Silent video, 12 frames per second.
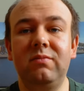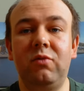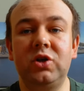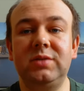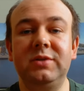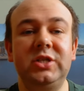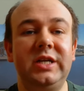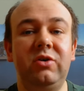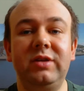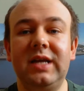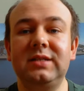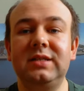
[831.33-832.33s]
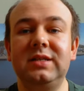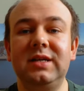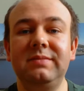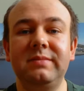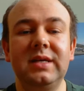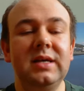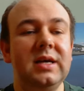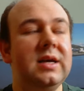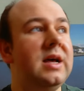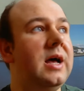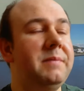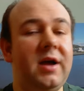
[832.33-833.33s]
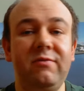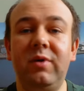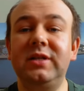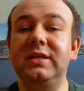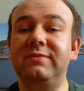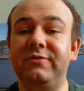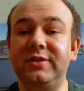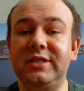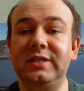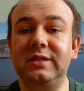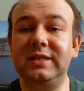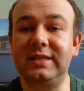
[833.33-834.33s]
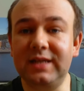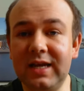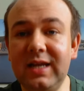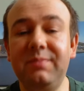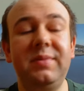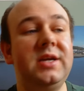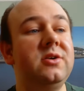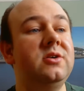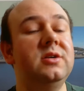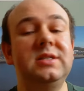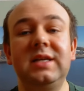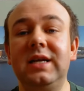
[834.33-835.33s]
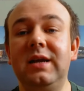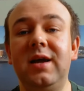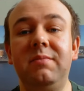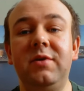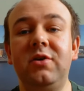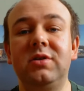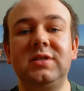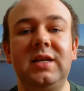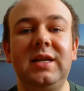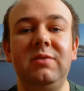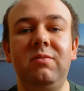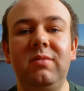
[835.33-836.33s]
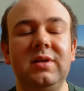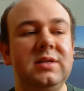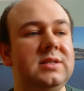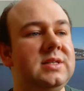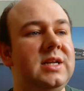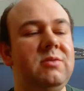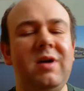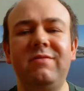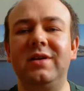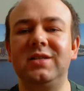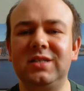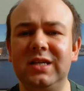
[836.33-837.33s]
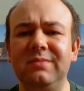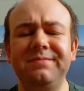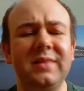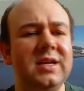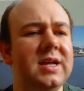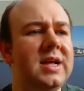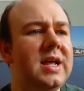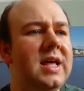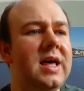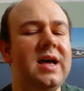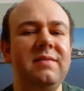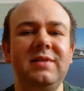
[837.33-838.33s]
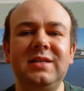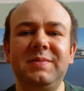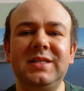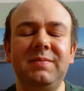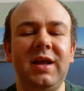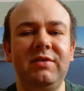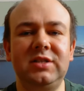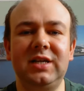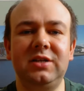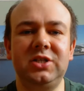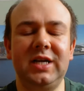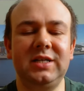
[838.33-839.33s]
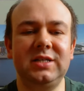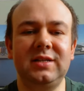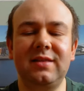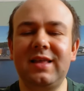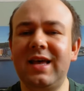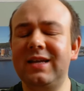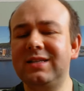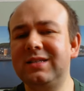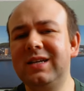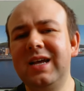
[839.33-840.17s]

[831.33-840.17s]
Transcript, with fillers: washing machine on yesterday. Um, I've waited for till today because um, we got sunny sunny weather. So uh, there's been some lifestyle changes like that.